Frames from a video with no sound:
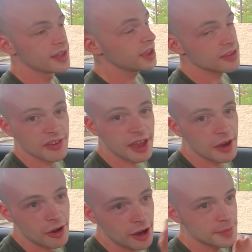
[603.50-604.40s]
And yeah, check
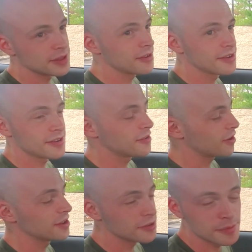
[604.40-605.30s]
out Hom in Turn,
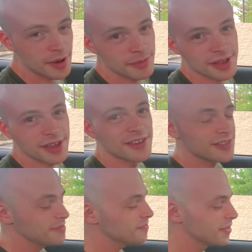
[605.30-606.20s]
great new
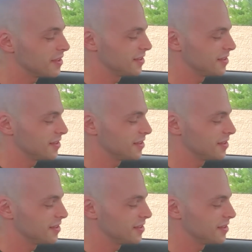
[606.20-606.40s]
publication.